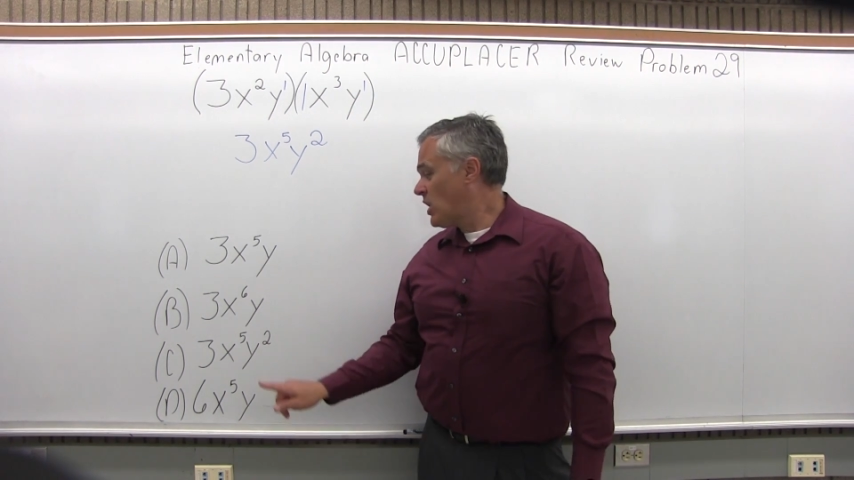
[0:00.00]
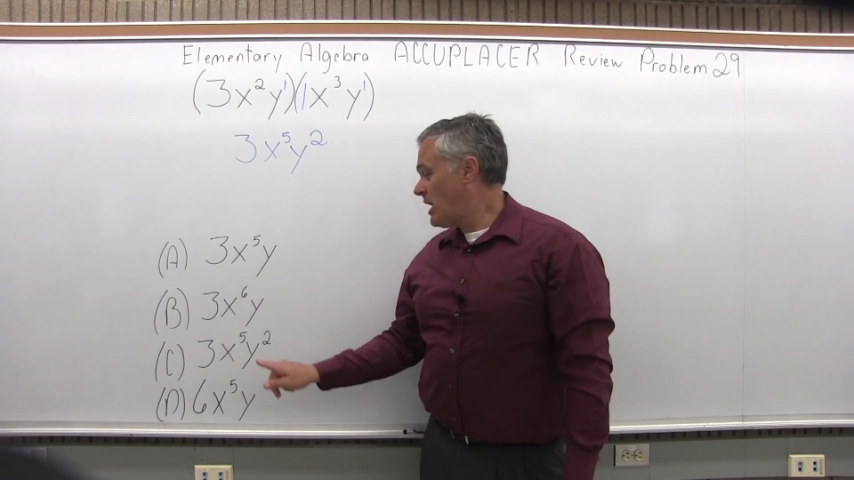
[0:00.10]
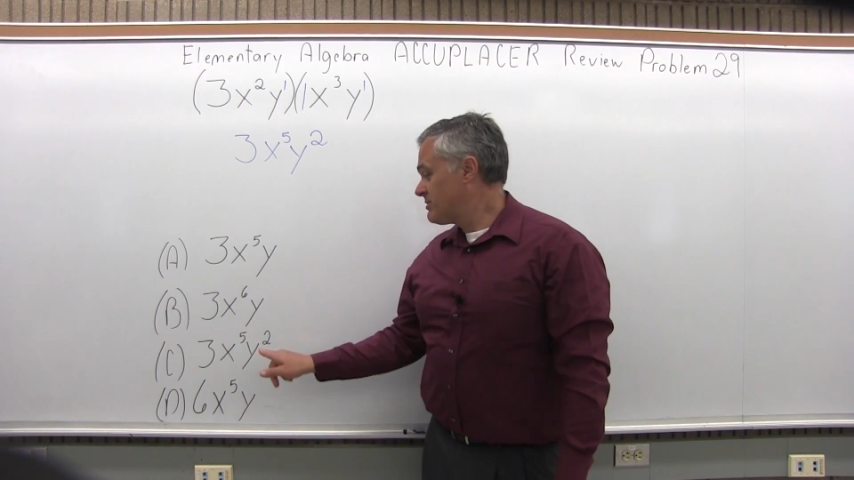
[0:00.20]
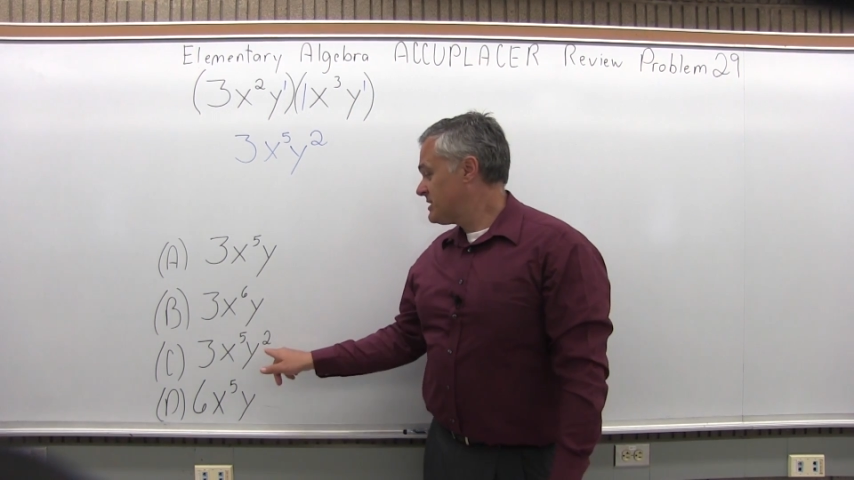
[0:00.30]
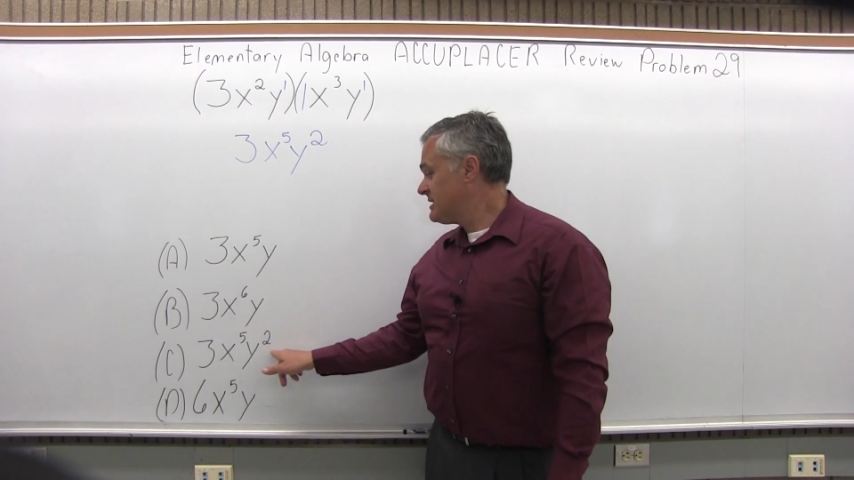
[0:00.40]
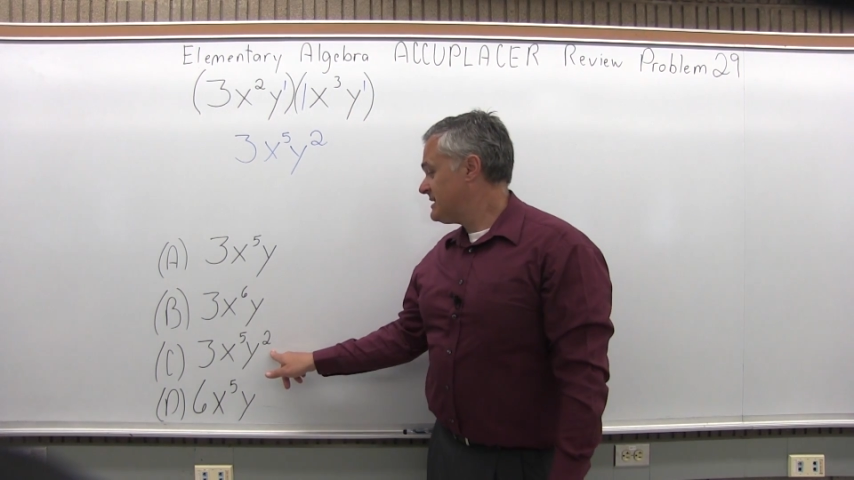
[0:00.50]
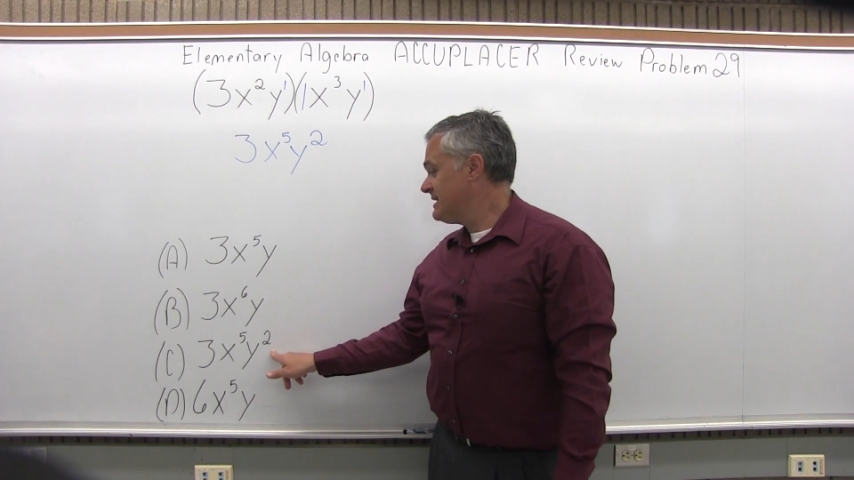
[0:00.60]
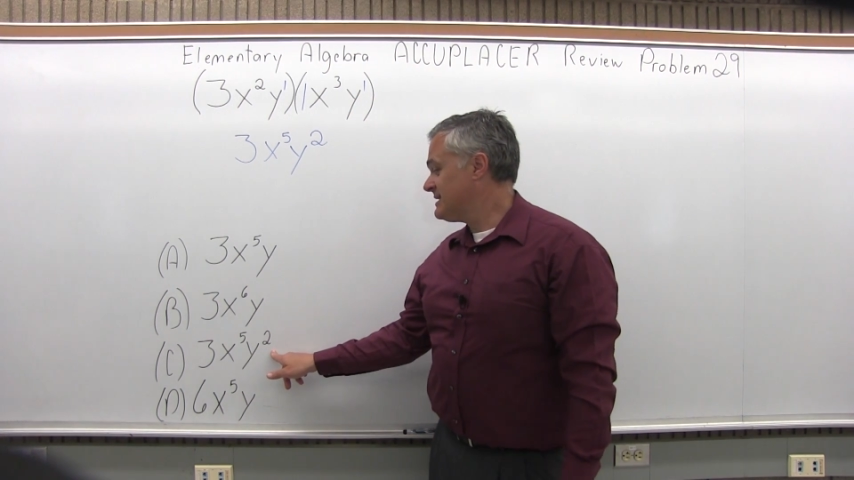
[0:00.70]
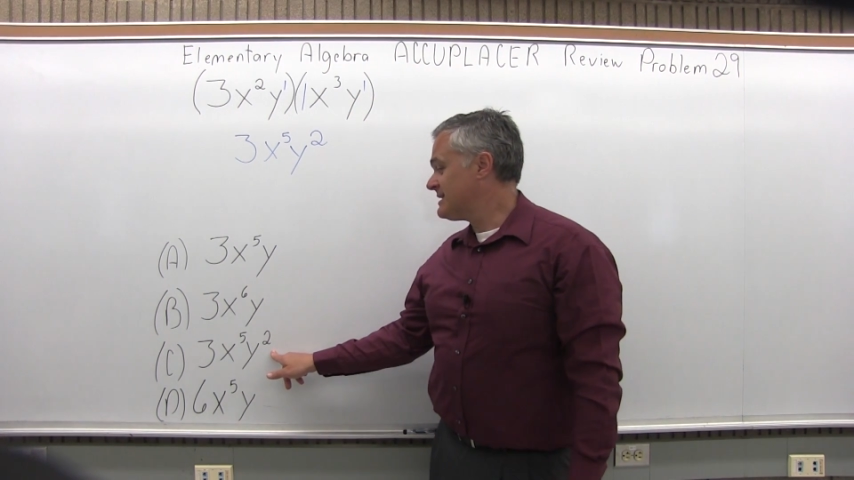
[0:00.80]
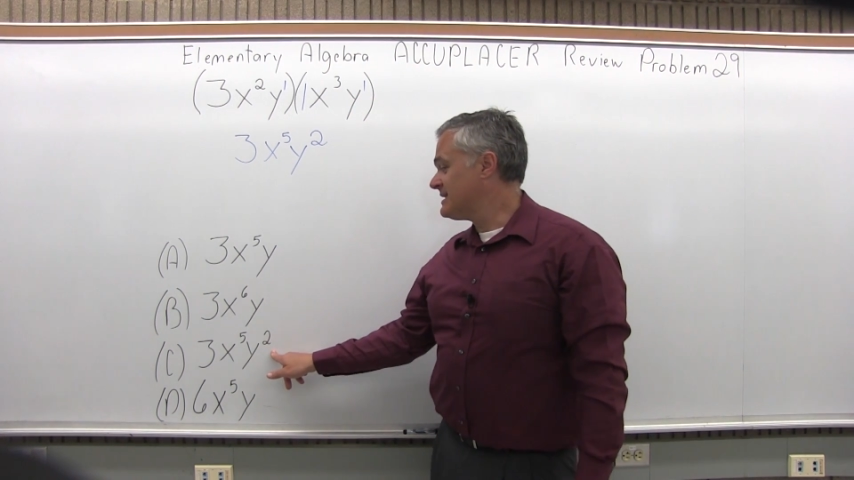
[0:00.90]
option
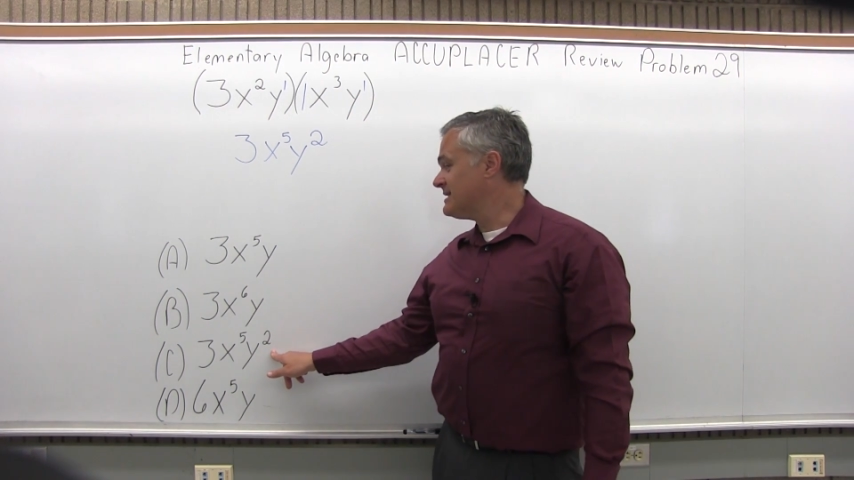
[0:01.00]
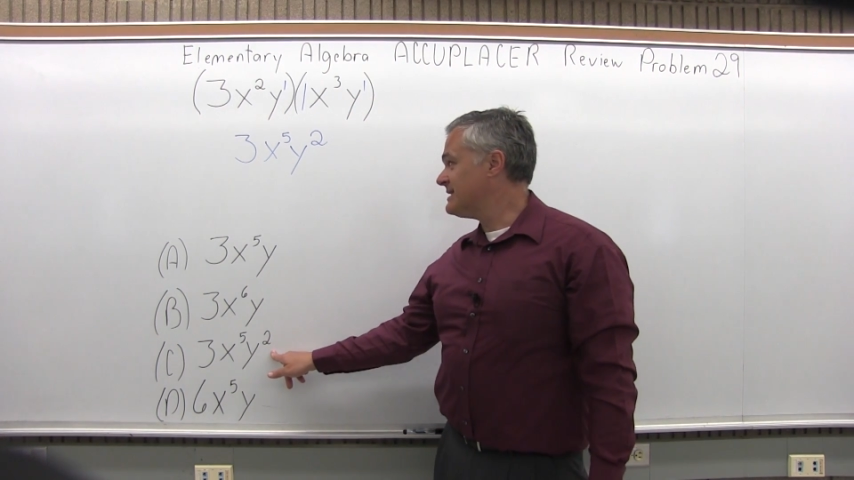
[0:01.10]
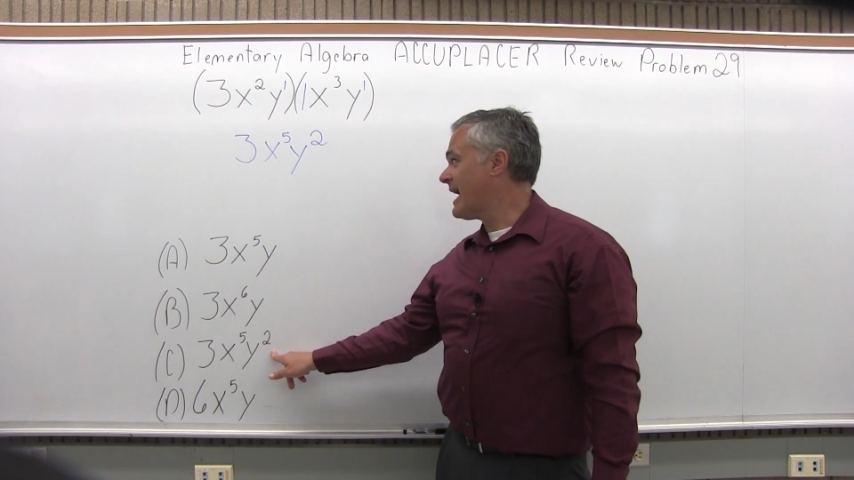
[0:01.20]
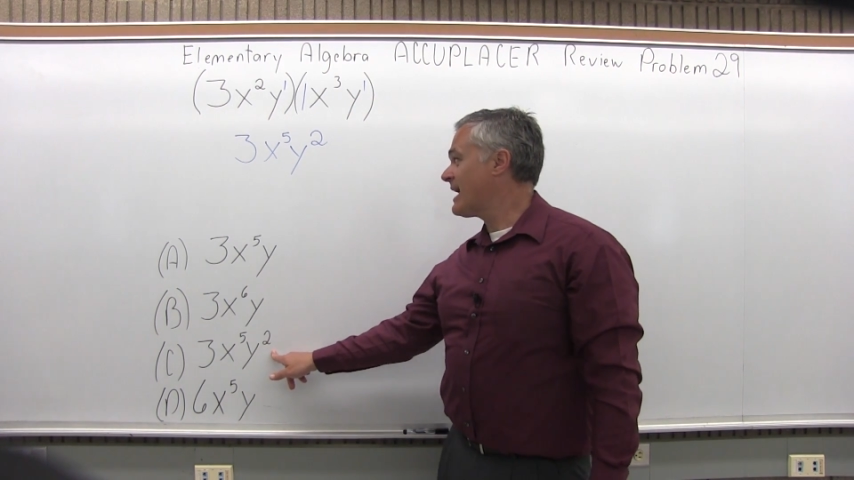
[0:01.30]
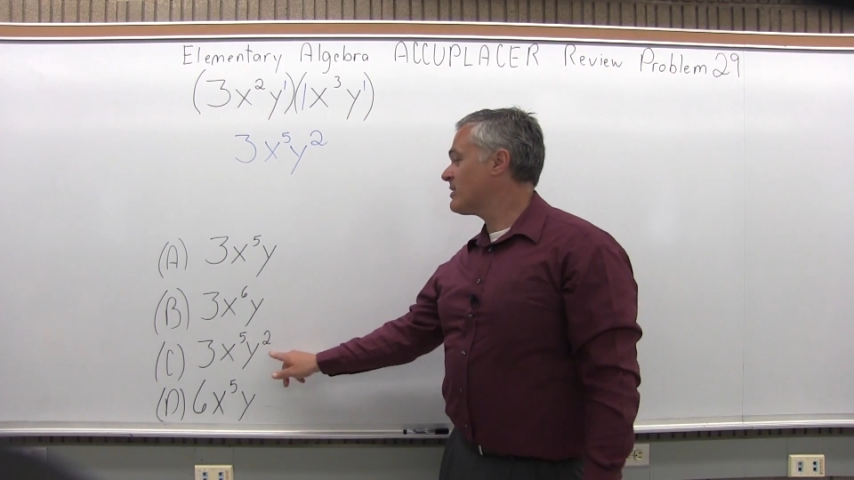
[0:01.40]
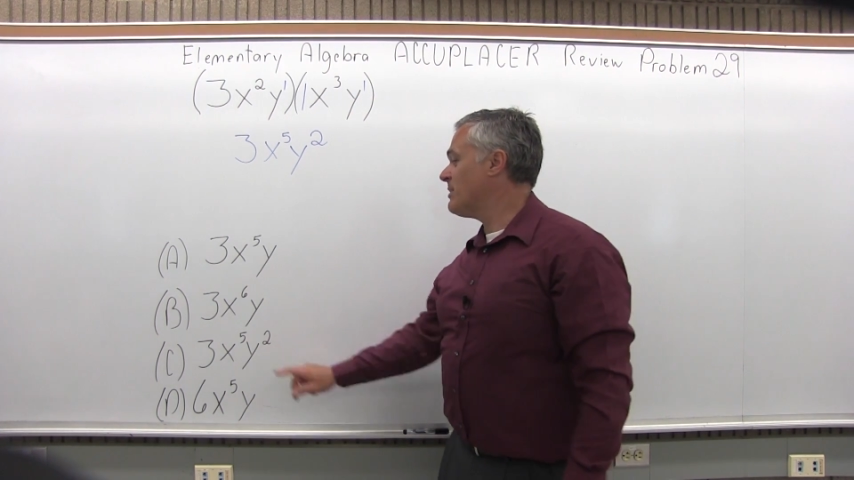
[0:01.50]
C is an exact